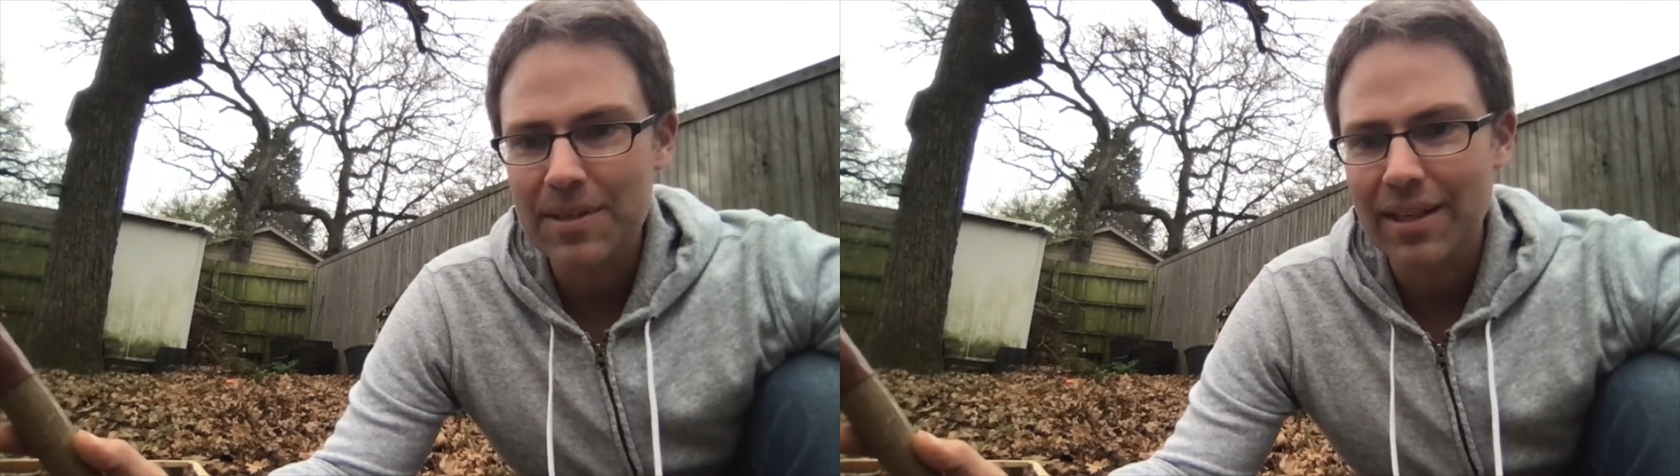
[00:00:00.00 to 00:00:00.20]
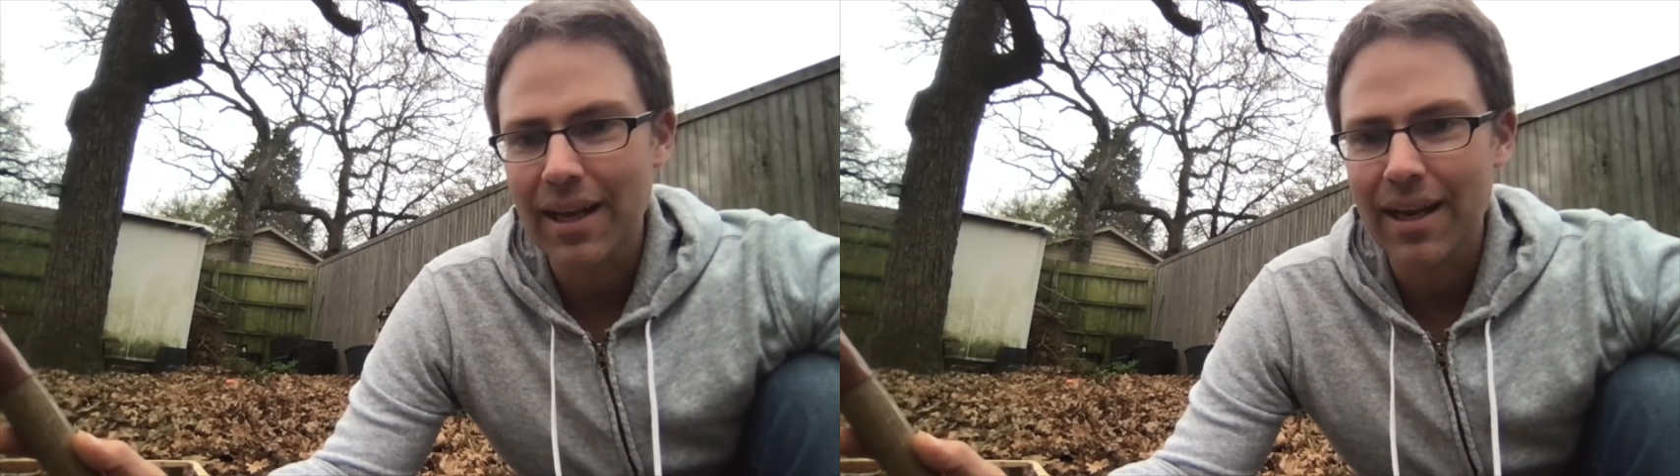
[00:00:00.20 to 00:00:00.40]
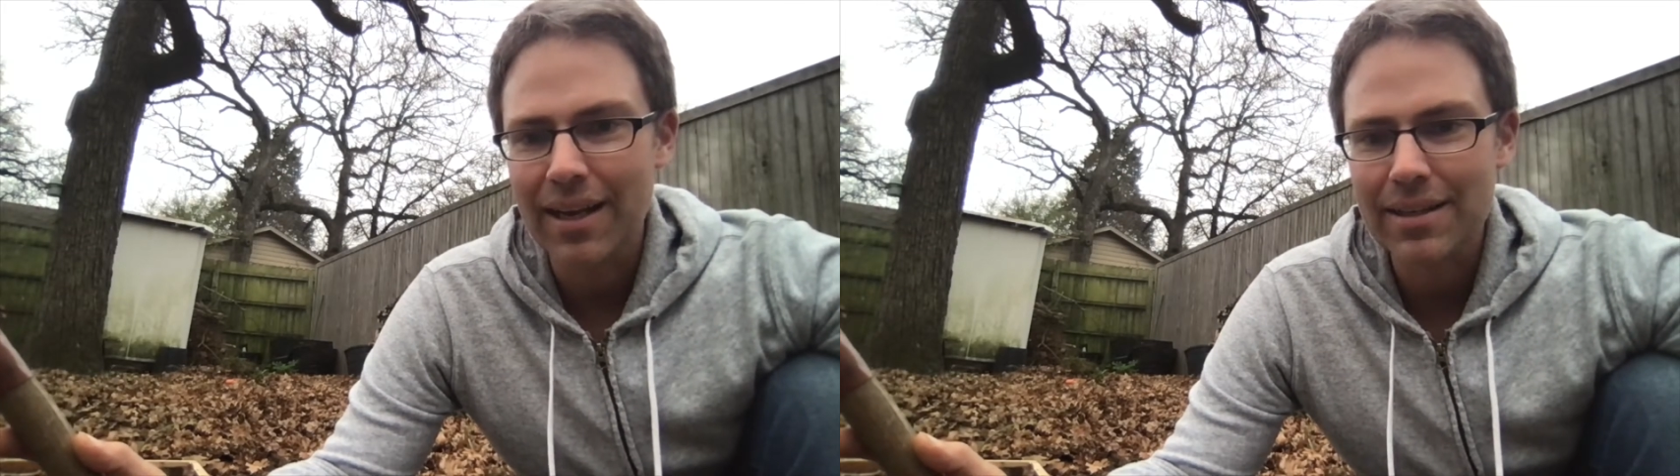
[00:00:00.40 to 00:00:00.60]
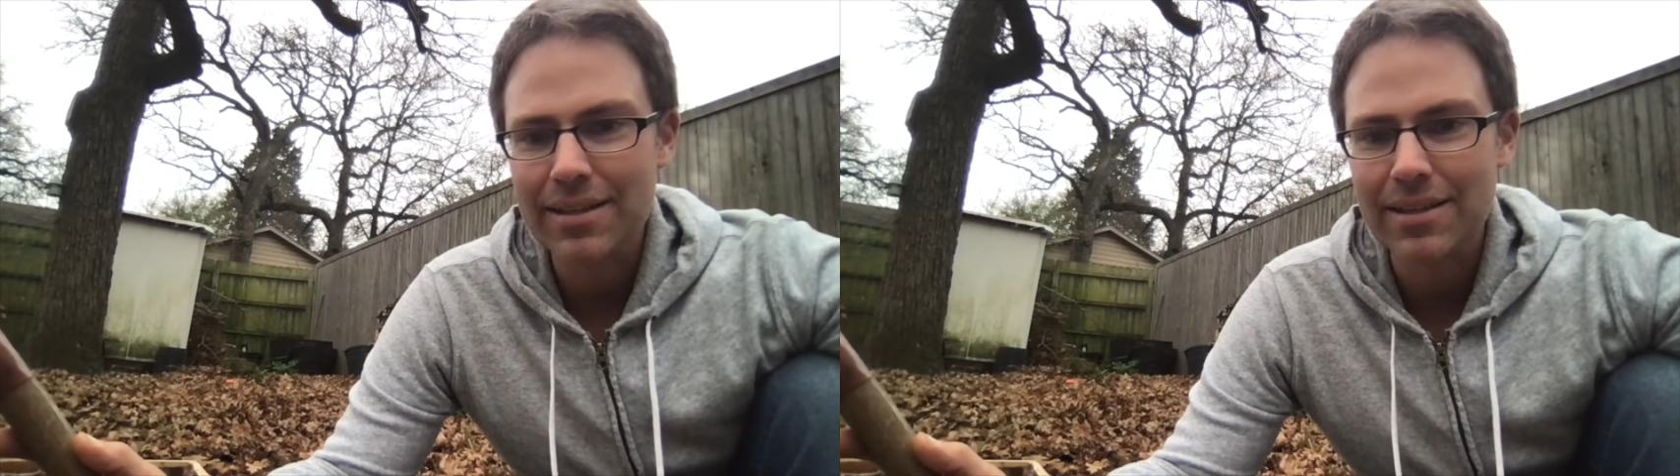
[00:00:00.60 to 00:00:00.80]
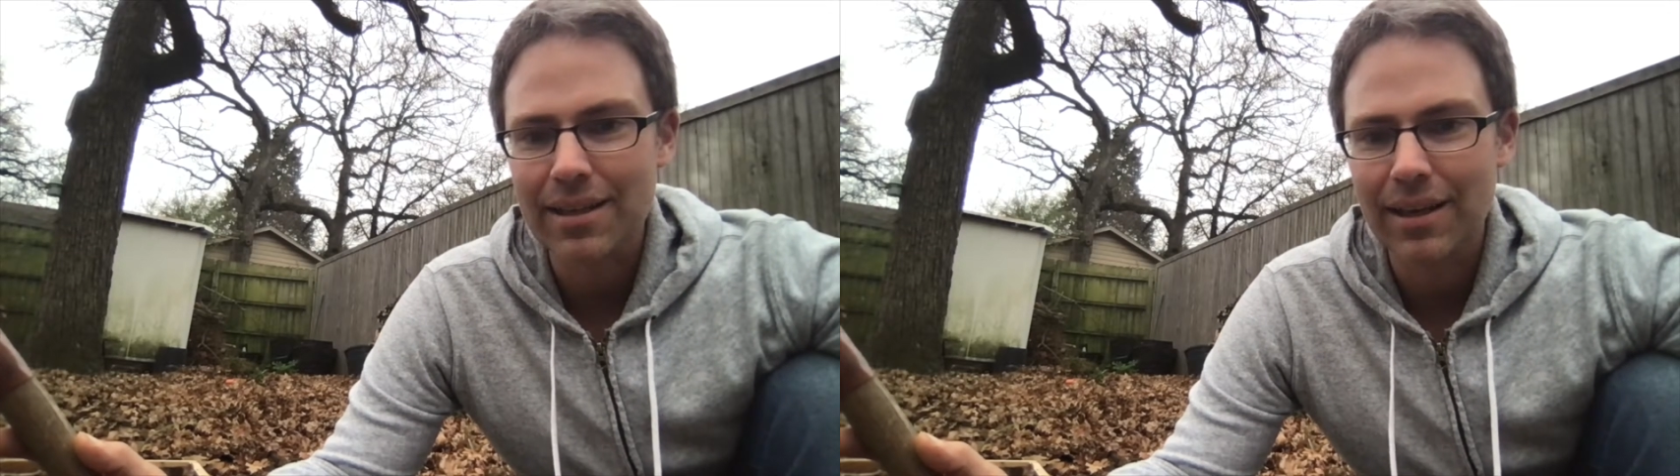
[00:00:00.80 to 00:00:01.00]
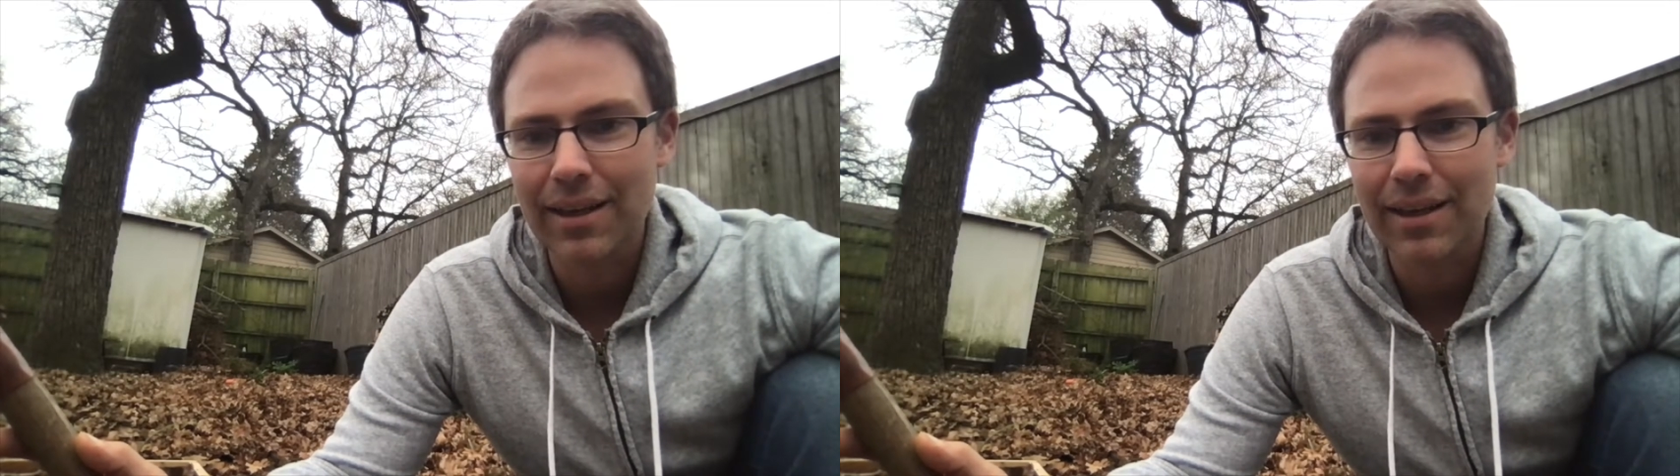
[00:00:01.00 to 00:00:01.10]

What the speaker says: class.